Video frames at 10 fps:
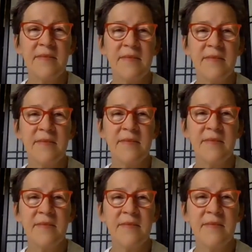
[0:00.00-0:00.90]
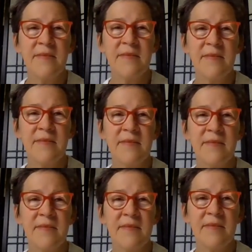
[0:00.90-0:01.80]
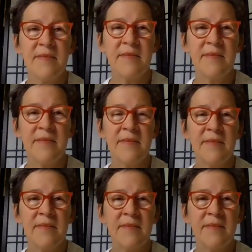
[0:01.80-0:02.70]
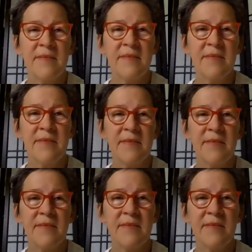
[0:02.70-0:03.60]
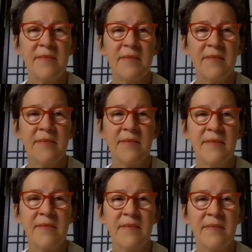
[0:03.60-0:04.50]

The person shown says nothing.